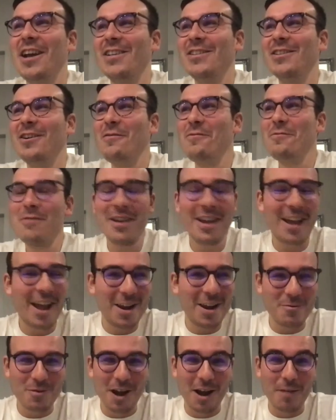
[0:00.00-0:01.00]
don't think
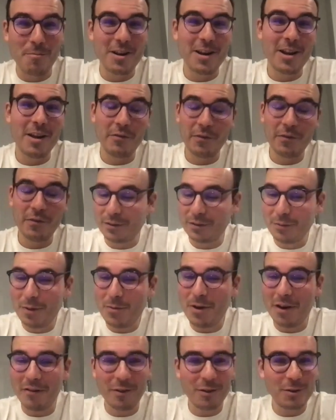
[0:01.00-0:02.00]
anyone, I mean, if
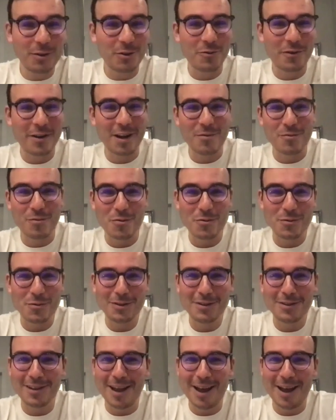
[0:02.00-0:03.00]
people have those eureka
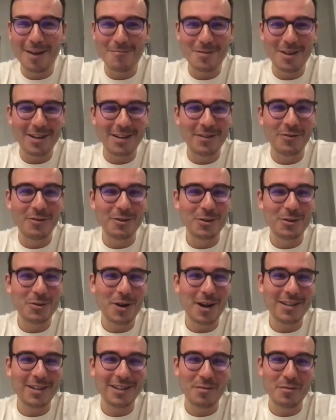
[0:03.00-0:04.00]
moments, they're different to
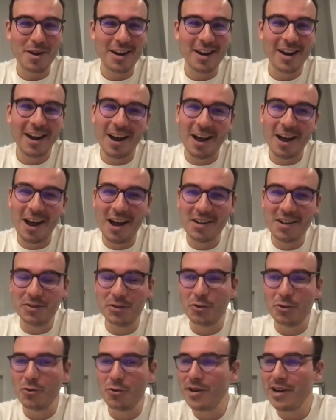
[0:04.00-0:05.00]
us. I mean, our
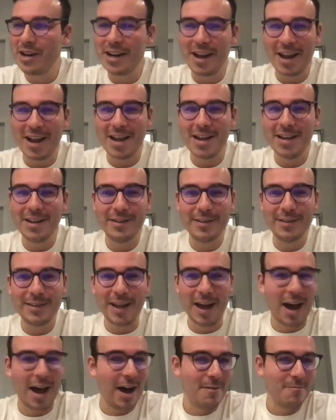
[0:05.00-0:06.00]
story is,
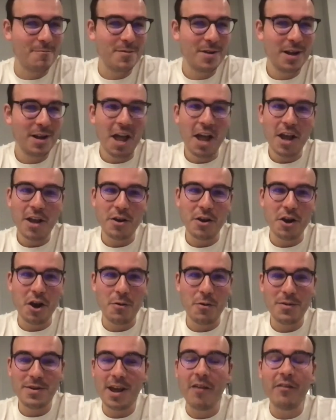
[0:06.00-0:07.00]

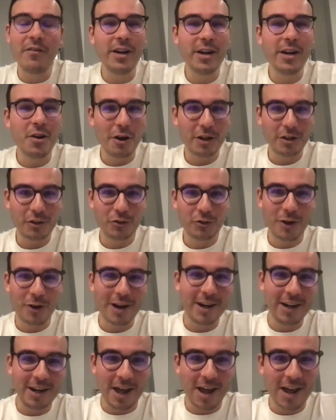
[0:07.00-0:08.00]
definitely not a
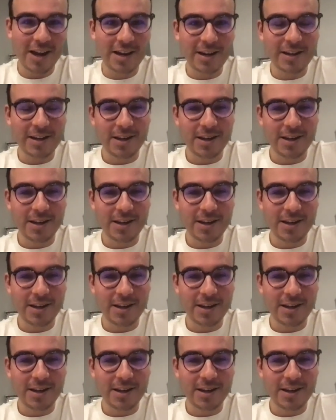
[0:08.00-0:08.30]
straight line.